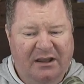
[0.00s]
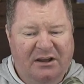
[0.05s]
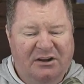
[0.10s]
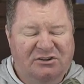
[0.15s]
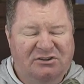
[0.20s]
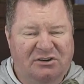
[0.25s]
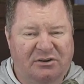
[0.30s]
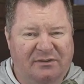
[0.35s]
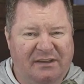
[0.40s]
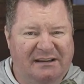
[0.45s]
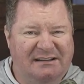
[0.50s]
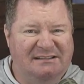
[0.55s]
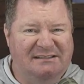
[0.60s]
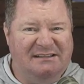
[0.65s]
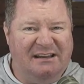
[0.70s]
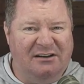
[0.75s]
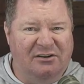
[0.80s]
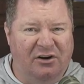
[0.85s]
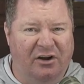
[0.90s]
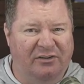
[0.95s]
So they
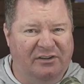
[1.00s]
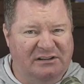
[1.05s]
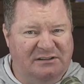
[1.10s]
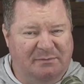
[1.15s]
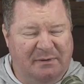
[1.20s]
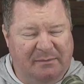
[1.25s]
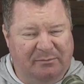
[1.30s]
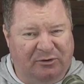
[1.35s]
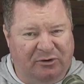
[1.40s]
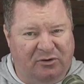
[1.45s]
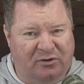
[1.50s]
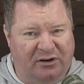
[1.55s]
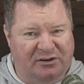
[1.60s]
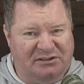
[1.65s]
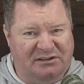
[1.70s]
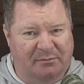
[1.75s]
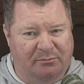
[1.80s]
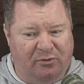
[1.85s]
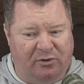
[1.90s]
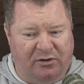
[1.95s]
send all these people
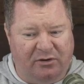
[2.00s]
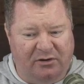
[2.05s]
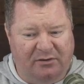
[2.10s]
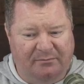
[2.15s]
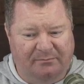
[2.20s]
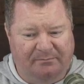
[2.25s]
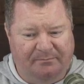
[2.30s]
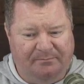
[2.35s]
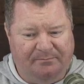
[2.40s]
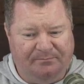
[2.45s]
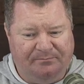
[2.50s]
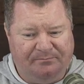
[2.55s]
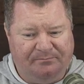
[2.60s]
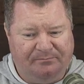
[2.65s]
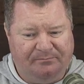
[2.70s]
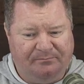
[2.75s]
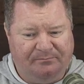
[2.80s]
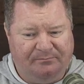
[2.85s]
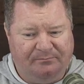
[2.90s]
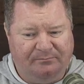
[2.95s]
across the border,
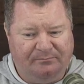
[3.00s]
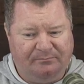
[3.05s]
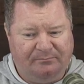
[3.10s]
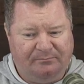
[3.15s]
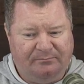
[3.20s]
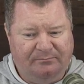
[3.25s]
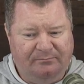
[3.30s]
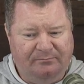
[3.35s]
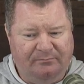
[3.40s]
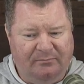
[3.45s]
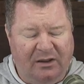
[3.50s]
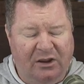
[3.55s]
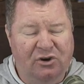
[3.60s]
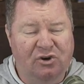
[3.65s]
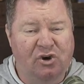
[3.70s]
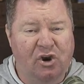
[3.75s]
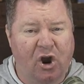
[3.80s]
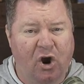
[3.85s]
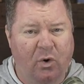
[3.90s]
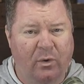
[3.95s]

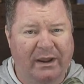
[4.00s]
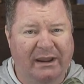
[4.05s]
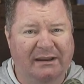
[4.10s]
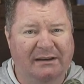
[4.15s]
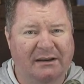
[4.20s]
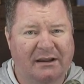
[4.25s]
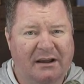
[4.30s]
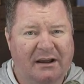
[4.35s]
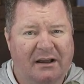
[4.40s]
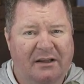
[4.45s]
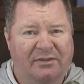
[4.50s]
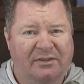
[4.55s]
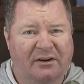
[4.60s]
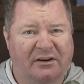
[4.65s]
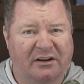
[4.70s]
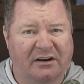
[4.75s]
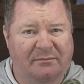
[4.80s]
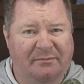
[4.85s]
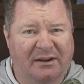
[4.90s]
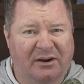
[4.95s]
knowing they're
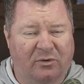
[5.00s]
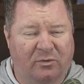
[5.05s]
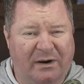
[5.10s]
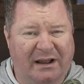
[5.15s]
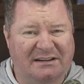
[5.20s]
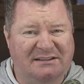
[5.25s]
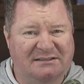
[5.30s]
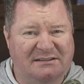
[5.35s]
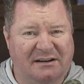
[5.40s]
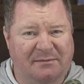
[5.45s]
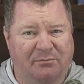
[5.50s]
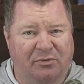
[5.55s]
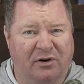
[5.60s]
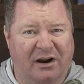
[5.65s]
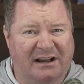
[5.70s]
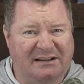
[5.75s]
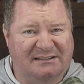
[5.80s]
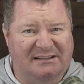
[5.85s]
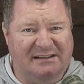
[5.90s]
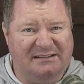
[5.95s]
going to be arrested,
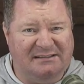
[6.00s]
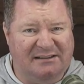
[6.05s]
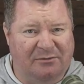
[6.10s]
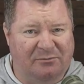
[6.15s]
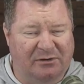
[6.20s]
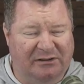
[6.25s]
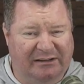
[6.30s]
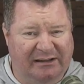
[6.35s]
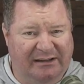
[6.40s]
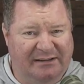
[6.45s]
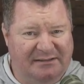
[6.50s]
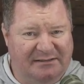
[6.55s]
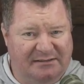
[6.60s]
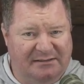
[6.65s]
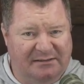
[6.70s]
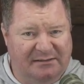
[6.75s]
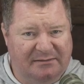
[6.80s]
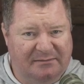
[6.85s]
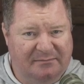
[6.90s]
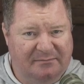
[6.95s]
processed, and
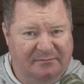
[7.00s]
released.